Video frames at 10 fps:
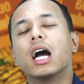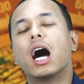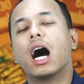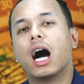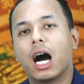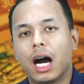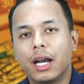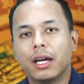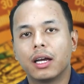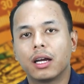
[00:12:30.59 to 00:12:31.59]
hard,
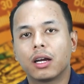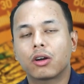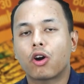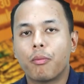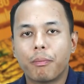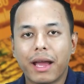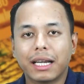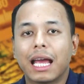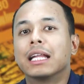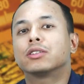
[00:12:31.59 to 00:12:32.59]
compact
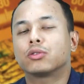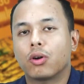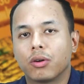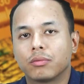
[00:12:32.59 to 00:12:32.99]
and strong.